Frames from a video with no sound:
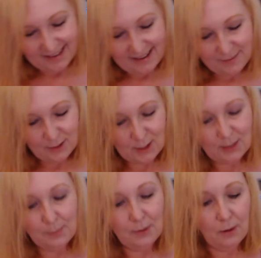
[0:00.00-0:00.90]
Just going
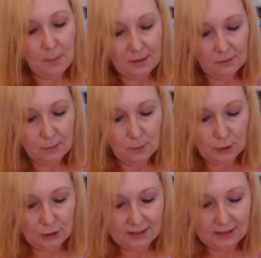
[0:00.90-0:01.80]
to put all my little
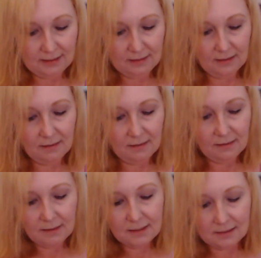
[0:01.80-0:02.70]
brushes in there.
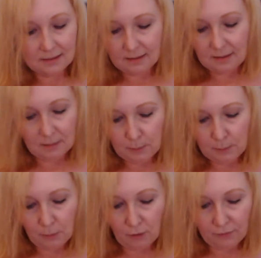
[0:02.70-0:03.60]
This isn't going to be
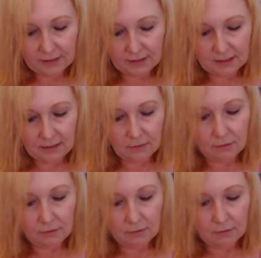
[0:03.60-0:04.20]
perfect either.